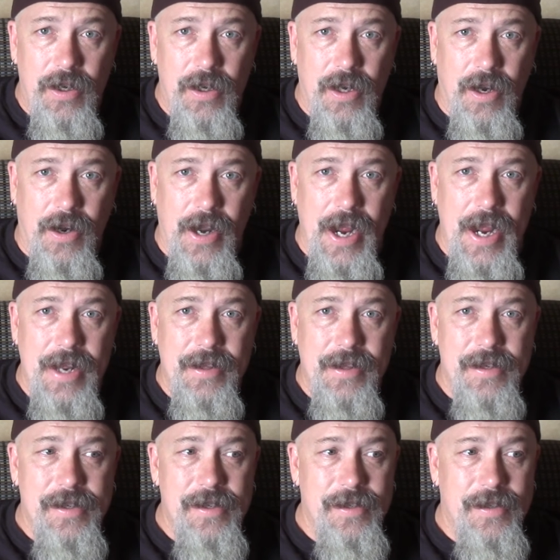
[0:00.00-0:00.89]
All right,
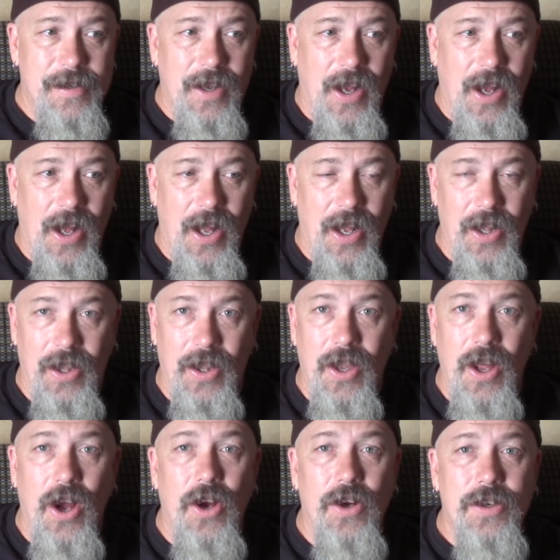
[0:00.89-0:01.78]
this is a
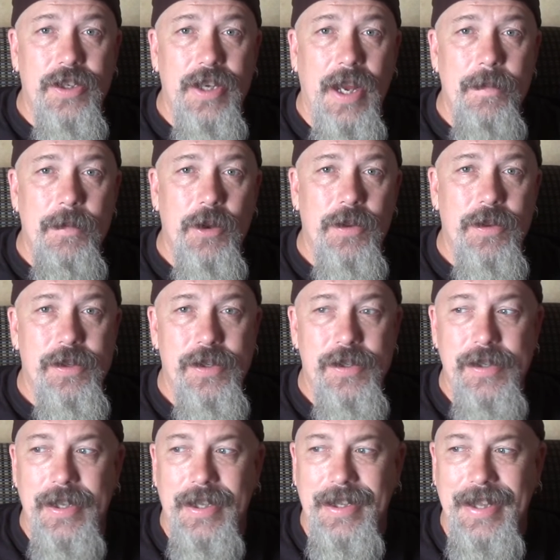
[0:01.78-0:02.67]
long time ago. This
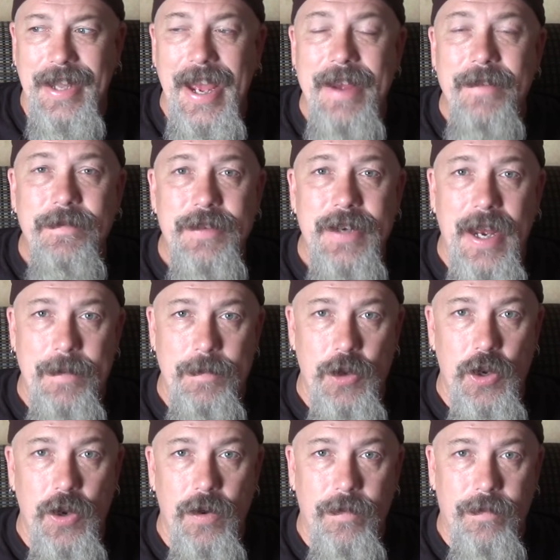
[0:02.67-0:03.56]
is a lifetime
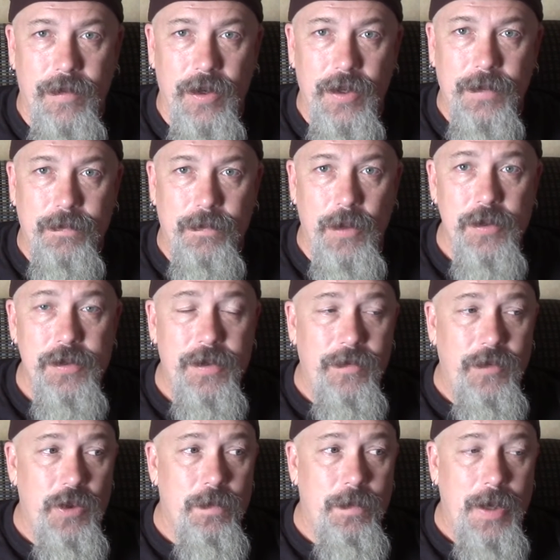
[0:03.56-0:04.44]
ago. For most
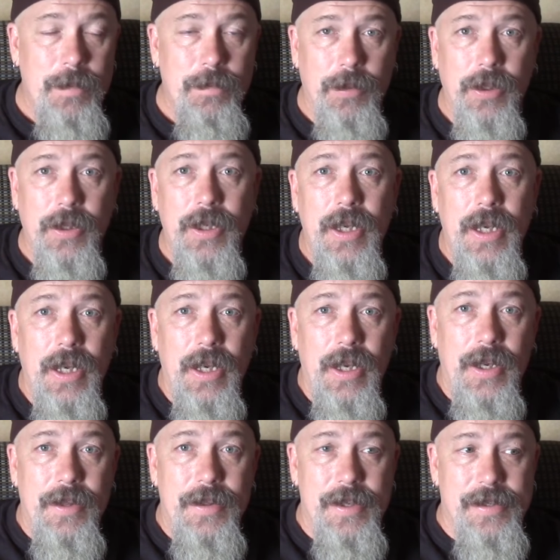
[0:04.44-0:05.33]
of you people,
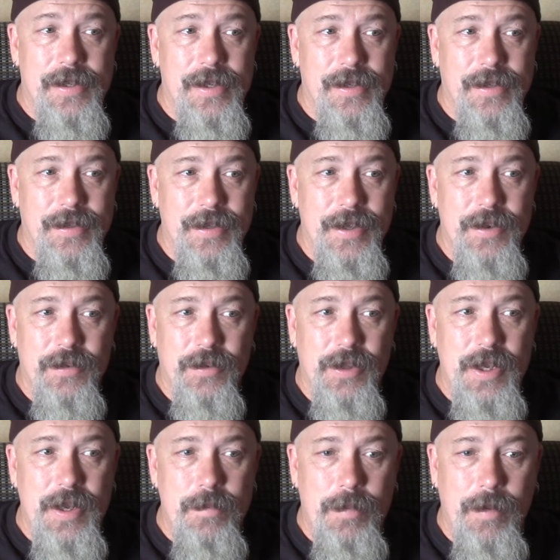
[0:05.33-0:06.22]
this is
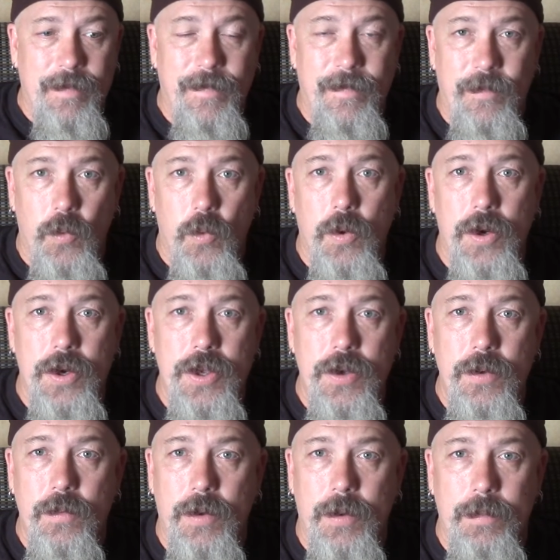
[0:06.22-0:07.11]
literally before
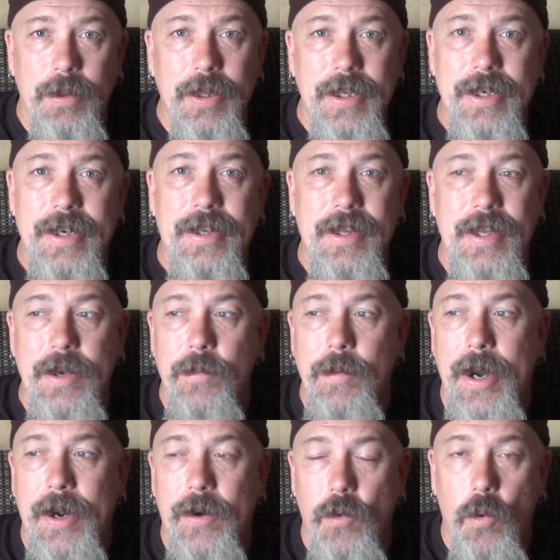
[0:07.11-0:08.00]
you were politically
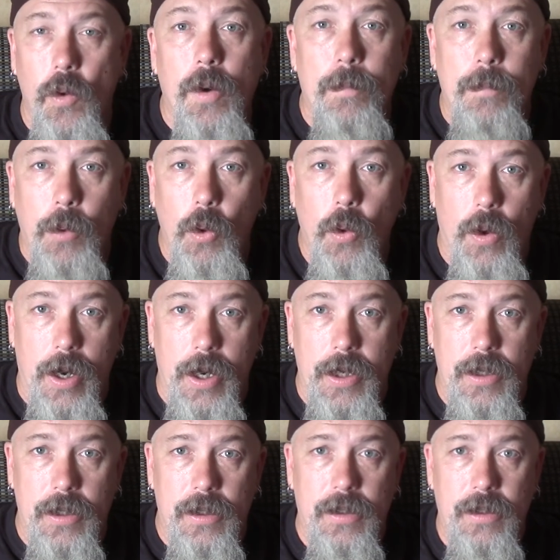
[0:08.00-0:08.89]
aware or born.